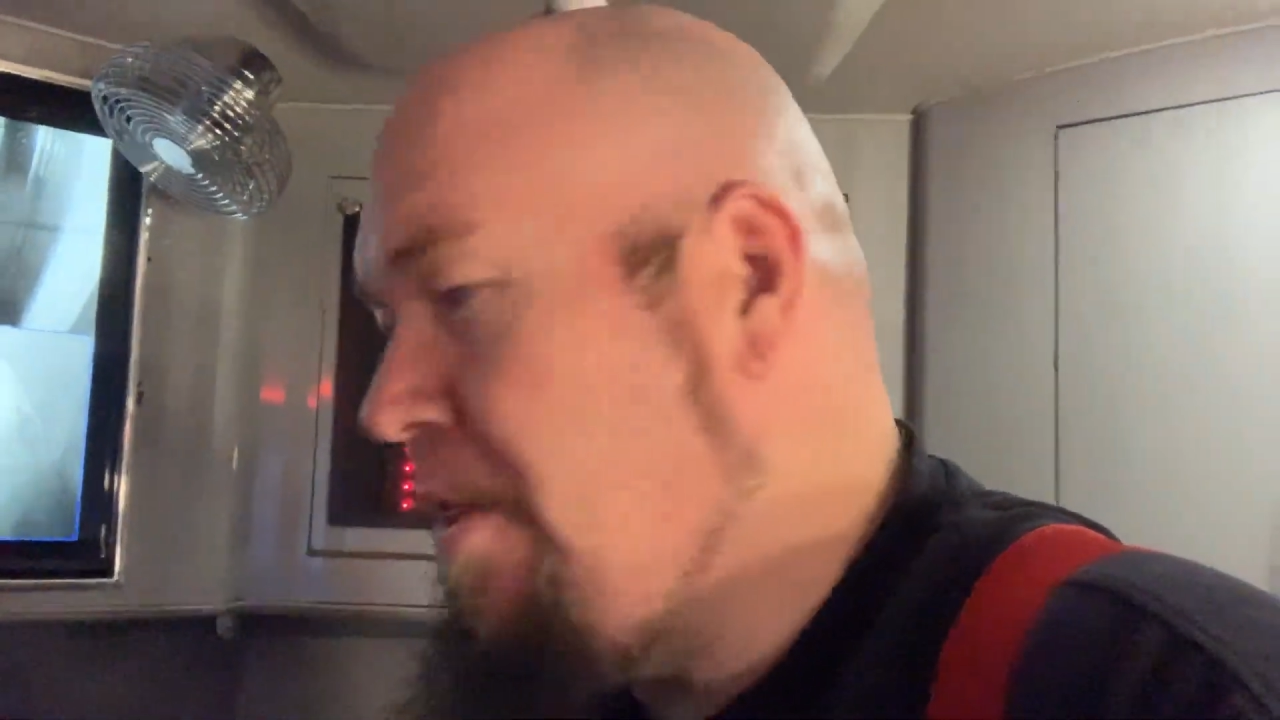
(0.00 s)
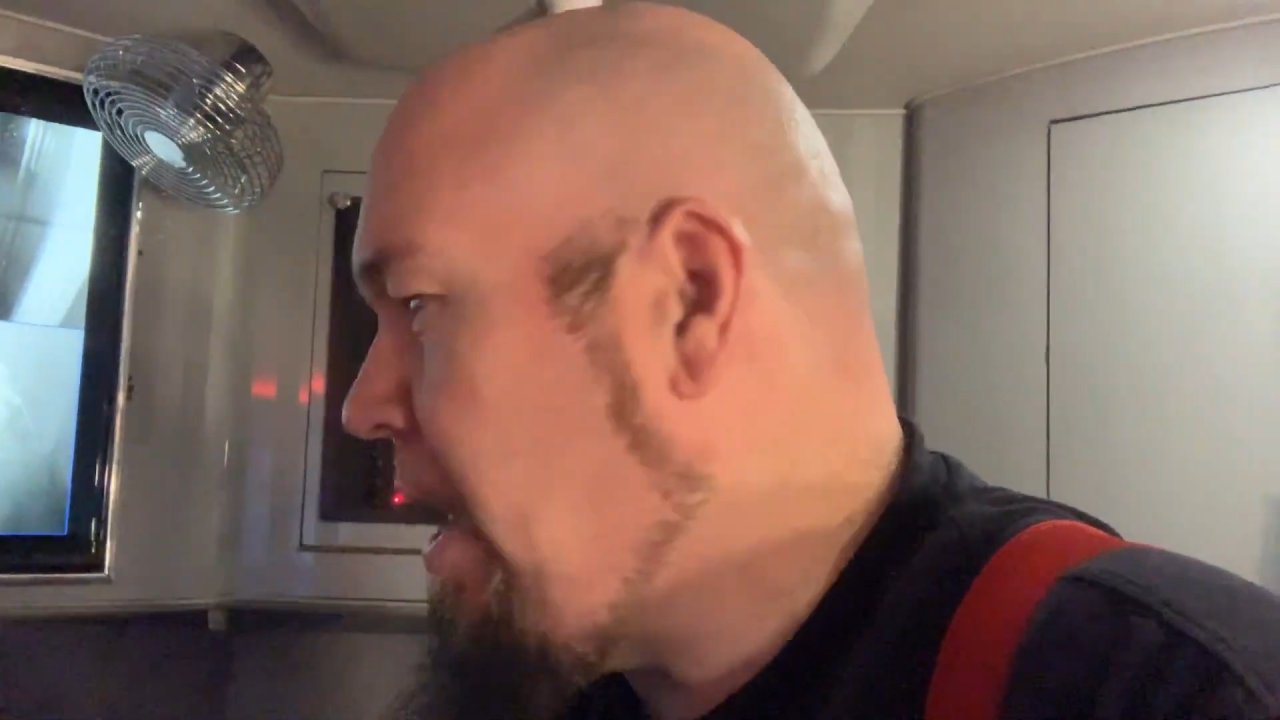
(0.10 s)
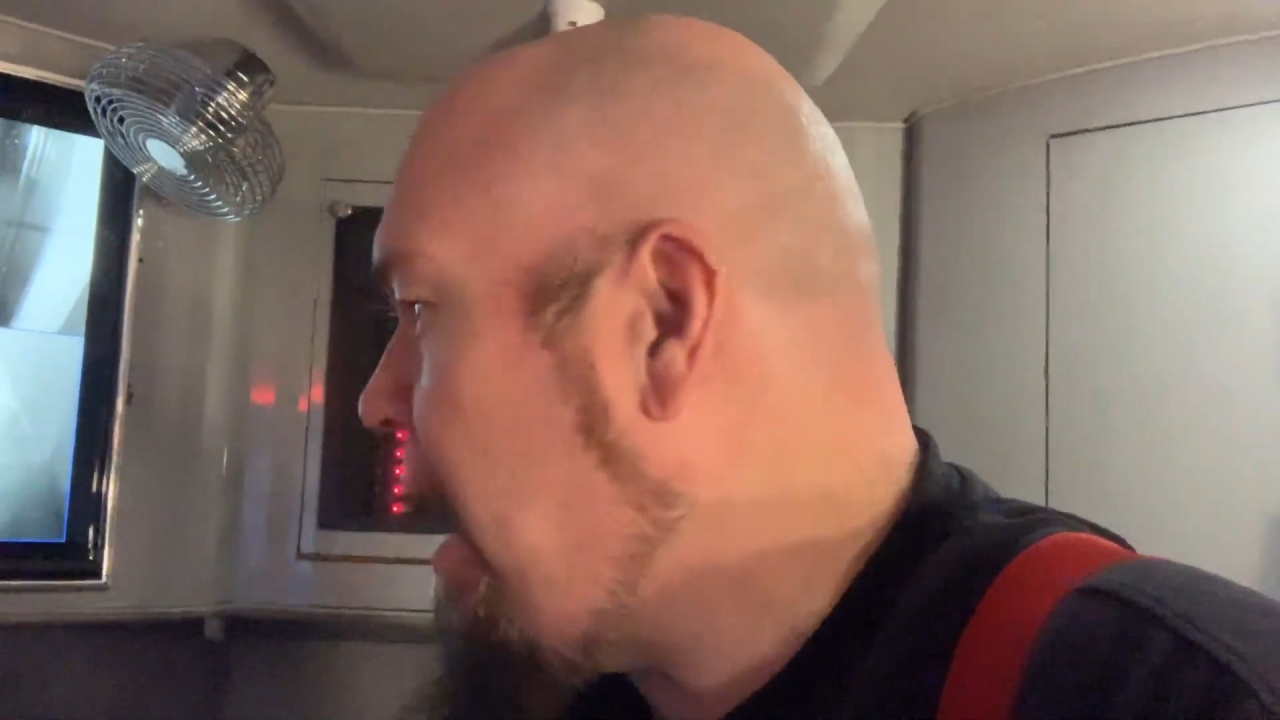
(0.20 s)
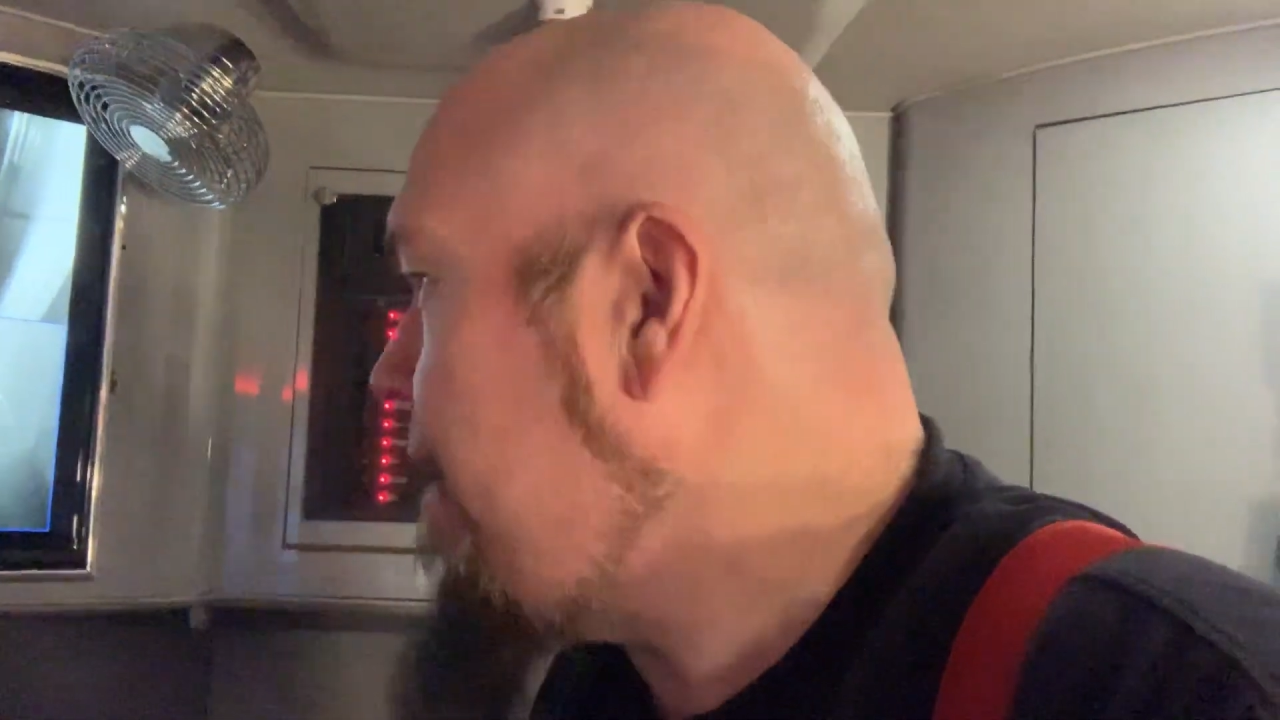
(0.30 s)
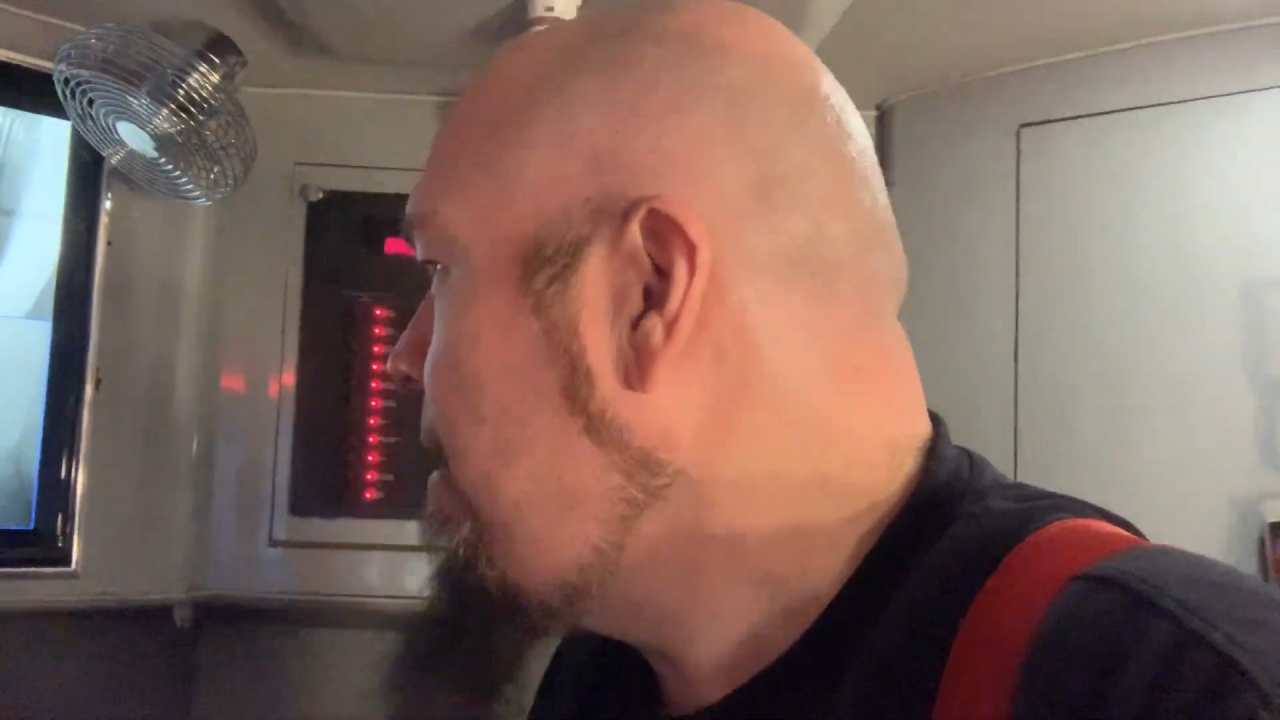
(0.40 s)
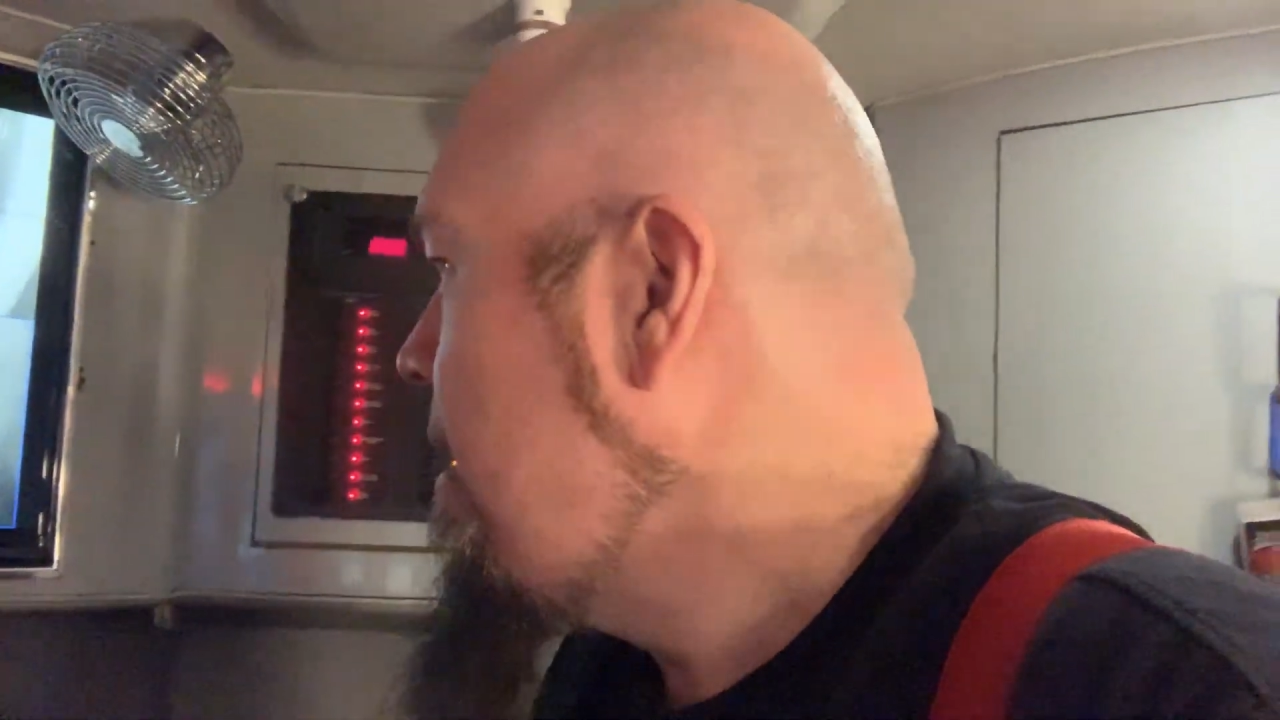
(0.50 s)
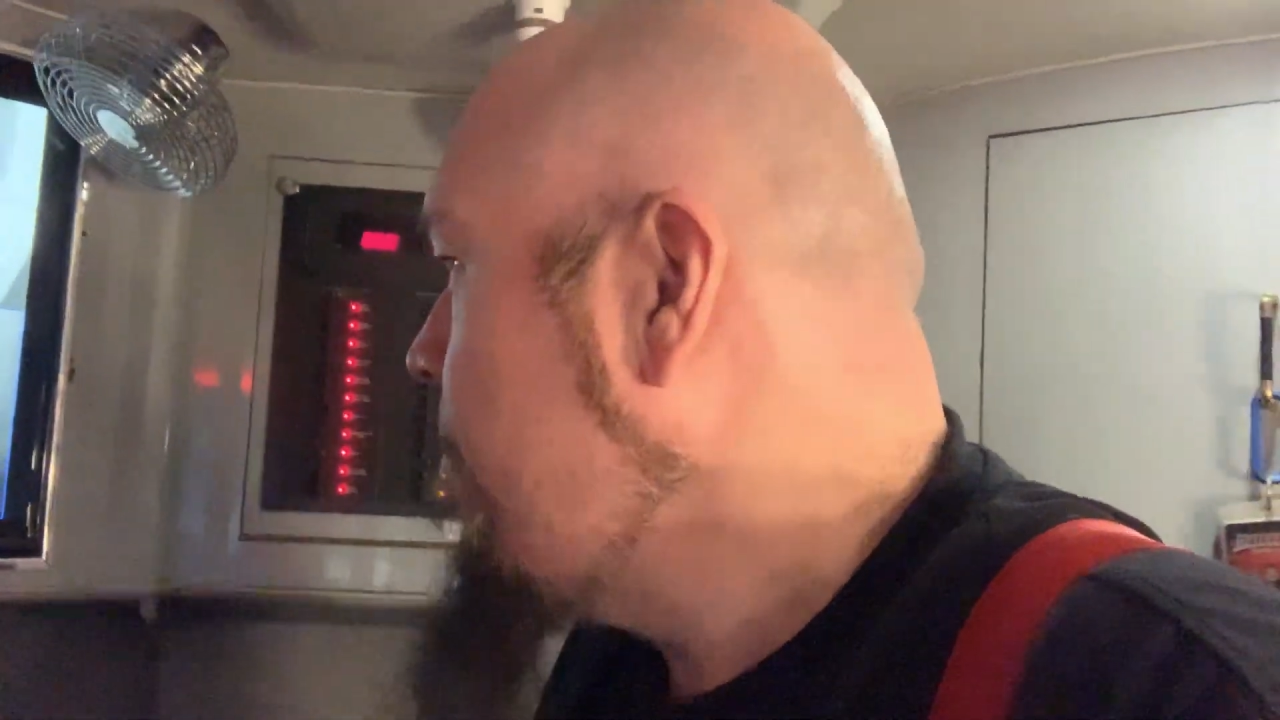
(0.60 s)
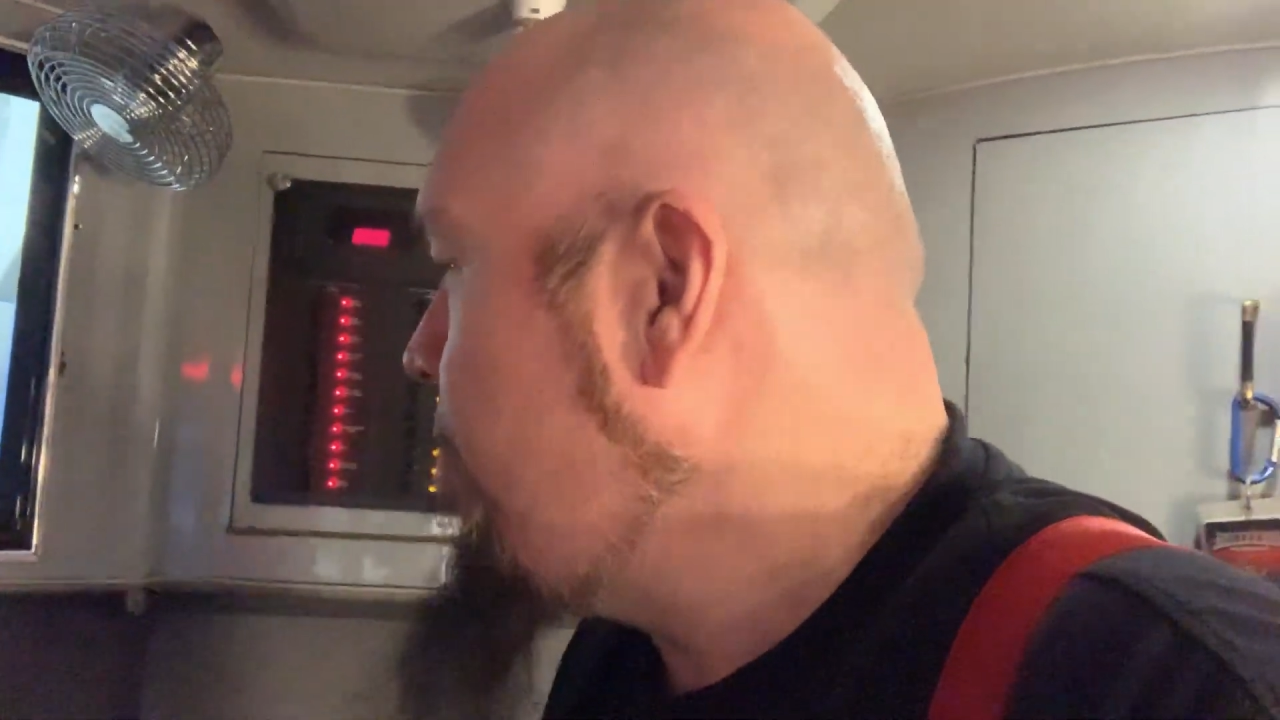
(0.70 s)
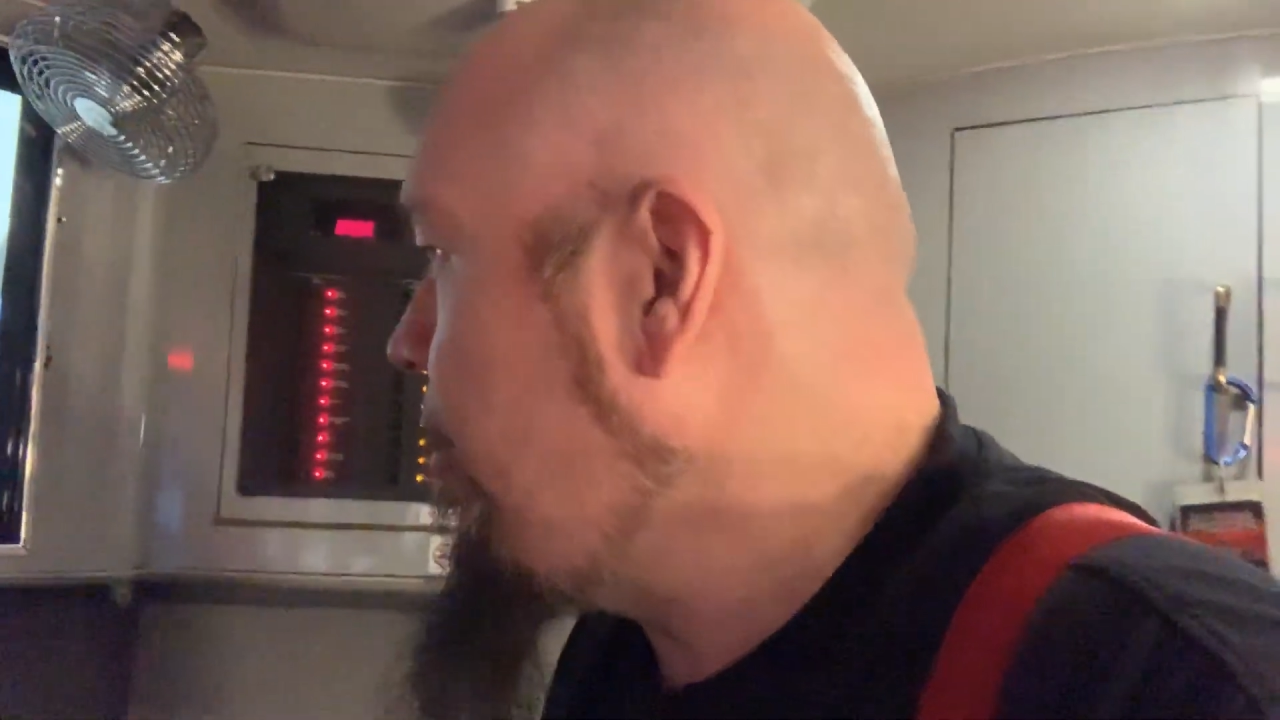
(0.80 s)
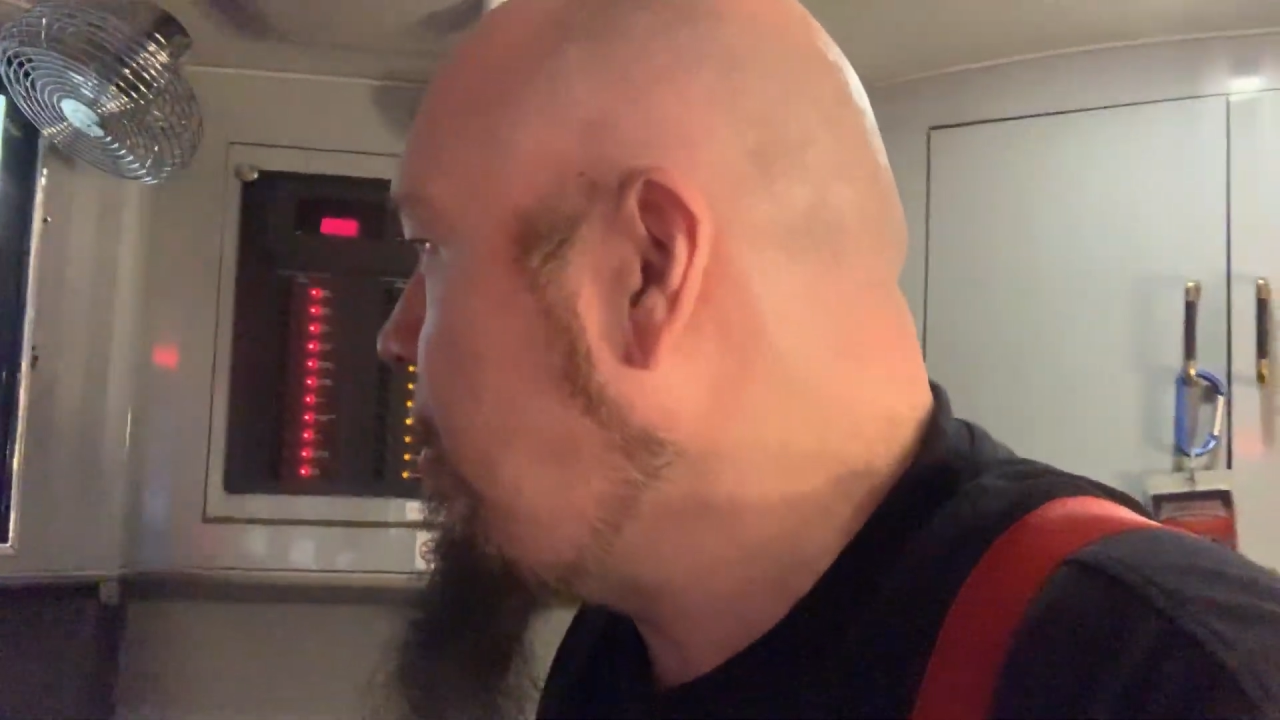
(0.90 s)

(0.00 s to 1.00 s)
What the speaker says: that, put